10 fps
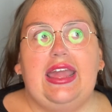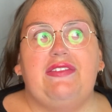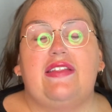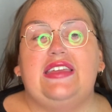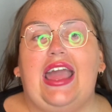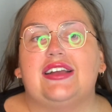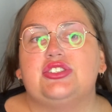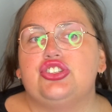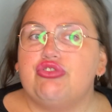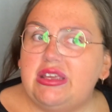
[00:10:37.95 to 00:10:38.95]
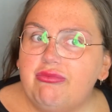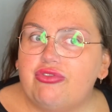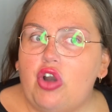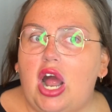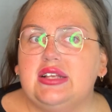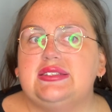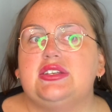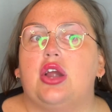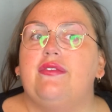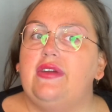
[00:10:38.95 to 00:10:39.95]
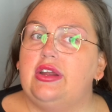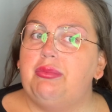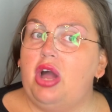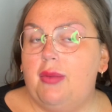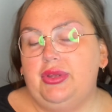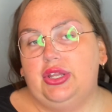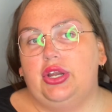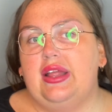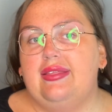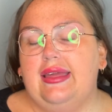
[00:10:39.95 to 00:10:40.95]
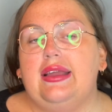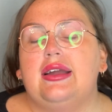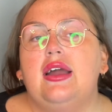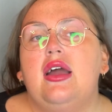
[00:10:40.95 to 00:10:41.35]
and then the Extreme Frosts are very popular, I think.